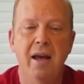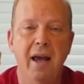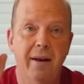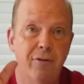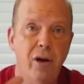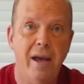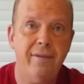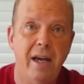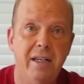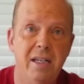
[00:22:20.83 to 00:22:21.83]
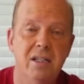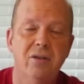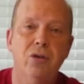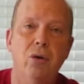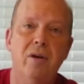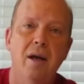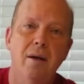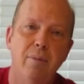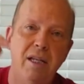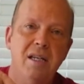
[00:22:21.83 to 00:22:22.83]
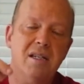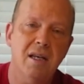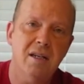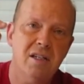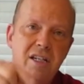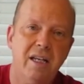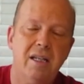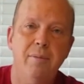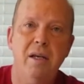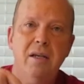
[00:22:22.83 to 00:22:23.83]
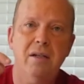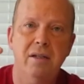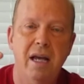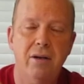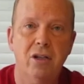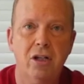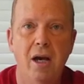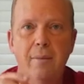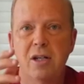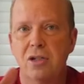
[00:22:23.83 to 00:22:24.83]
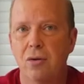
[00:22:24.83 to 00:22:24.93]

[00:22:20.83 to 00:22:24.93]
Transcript: And if you have ideas of your own, please stick them in down in the comments,